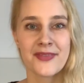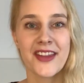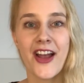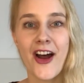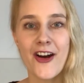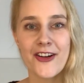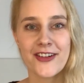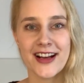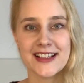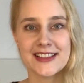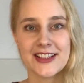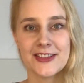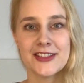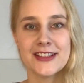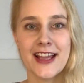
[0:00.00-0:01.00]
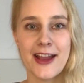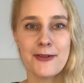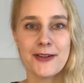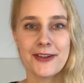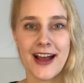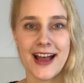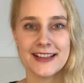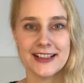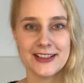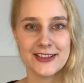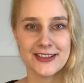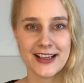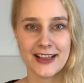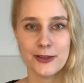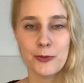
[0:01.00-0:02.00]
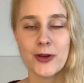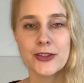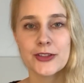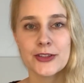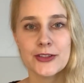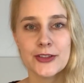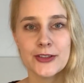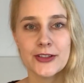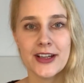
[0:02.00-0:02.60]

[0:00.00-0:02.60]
Alright, so today we've had a look at what to do